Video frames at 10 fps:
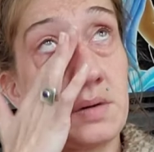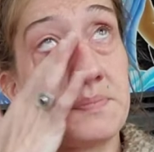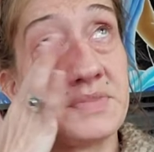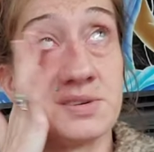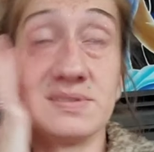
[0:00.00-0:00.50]

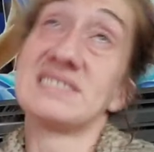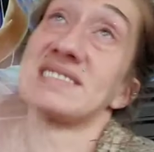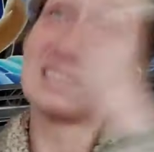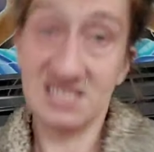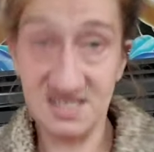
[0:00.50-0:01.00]
There was
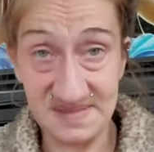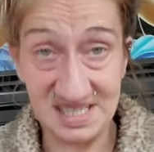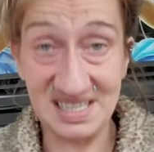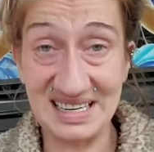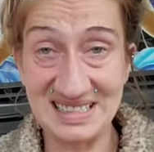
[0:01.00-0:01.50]
an
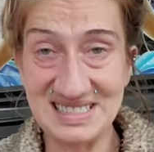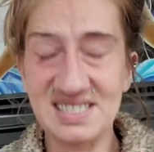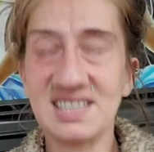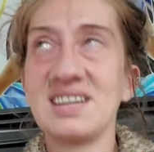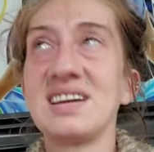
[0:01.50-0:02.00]
experience
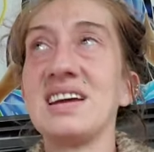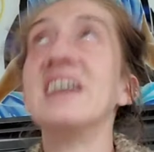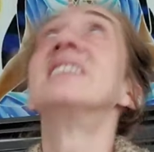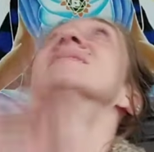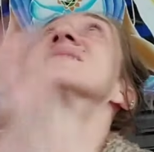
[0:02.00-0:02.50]

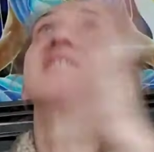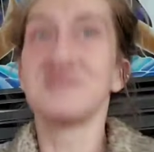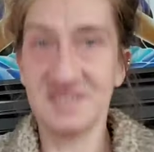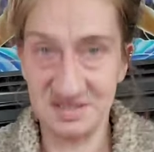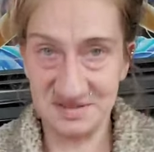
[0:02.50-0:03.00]
in the
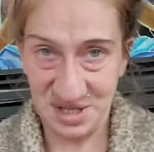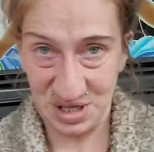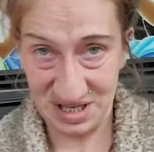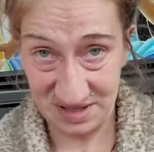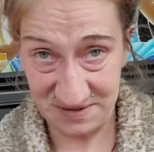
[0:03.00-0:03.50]
Fun
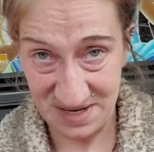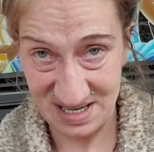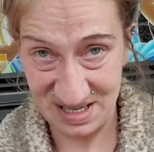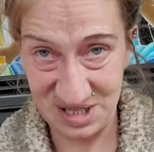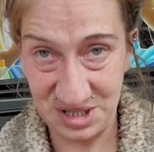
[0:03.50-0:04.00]
Frolicking
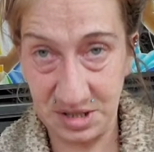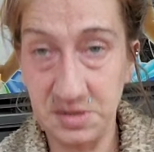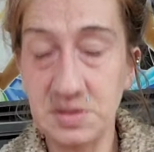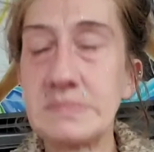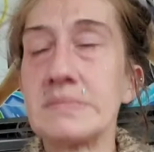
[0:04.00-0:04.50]
Friday
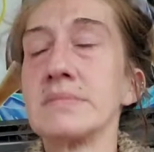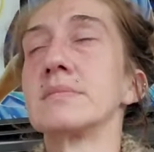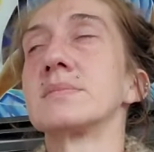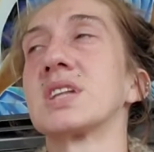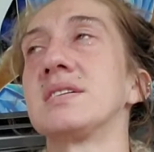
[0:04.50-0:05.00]
show
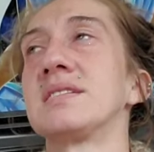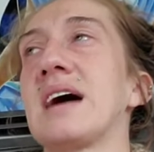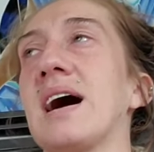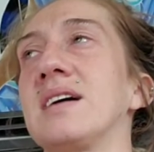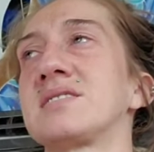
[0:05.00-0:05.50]

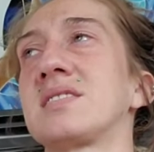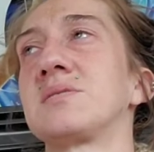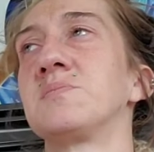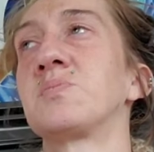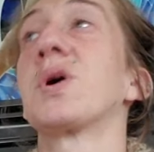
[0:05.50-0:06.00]
that
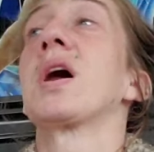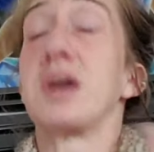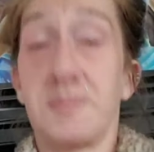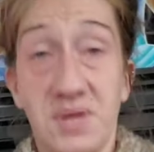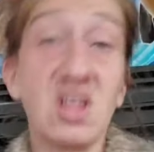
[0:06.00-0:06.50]
brought
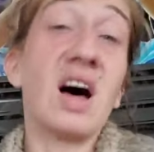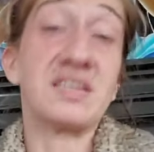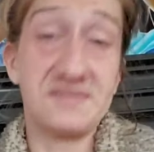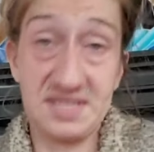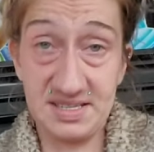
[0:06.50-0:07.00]
up a lot
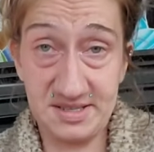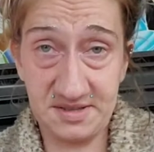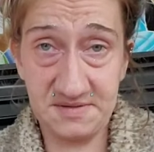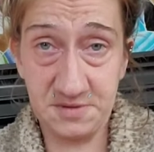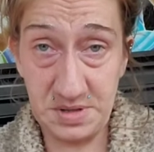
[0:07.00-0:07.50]
of this
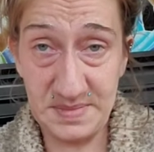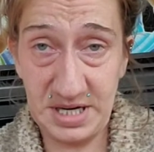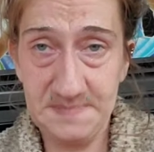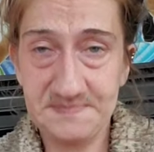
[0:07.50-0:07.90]
for me.